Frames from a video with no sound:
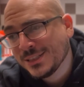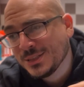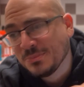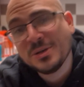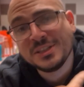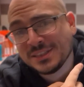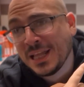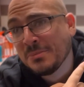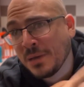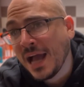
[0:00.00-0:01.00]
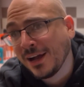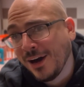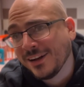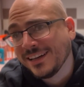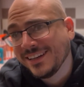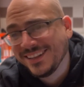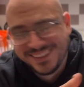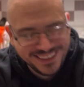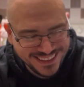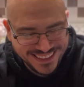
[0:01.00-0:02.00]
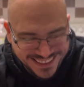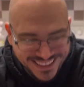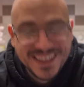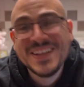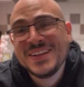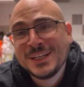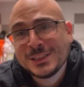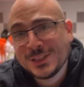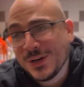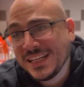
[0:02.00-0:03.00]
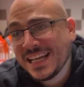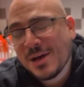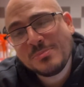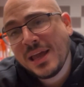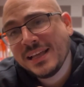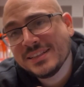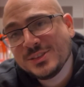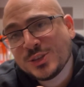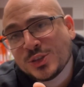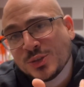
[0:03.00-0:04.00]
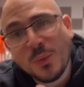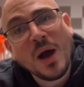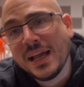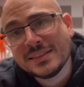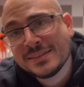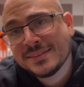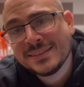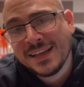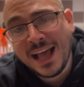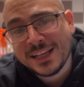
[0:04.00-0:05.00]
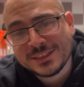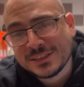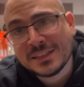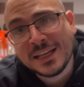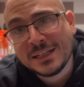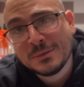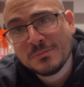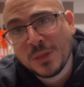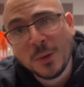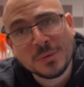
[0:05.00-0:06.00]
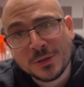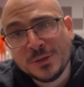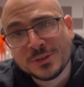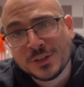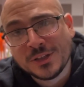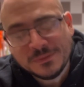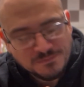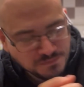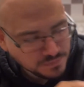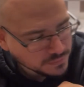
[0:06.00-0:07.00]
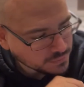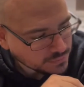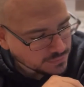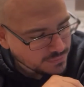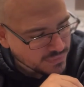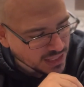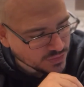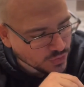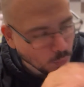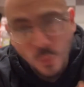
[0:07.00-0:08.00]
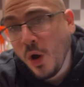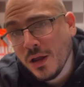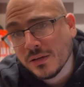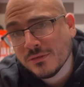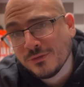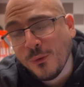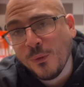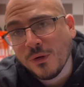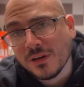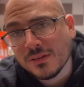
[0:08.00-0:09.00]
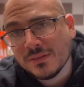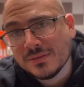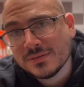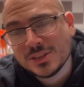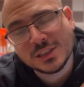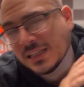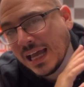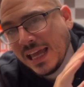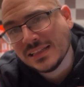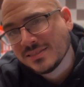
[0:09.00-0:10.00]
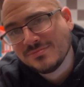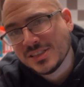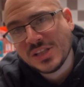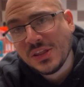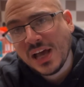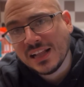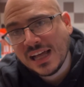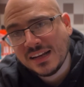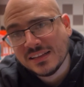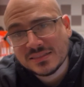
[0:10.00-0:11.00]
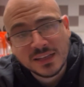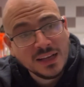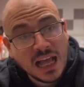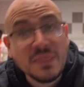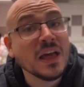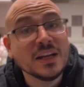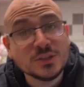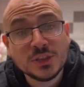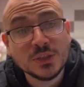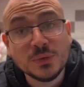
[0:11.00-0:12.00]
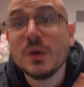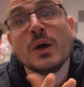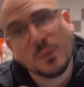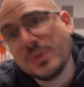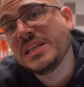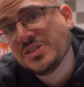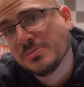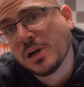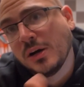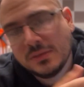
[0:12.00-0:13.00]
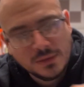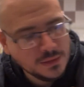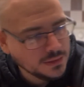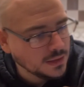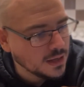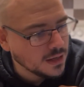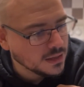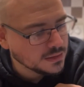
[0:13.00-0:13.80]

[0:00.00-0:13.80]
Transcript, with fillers: to put his name back on it. So he got paid twice as like a producer, one for just like, hey, stay the hell out of this. And then two, we need you, bro. Uh,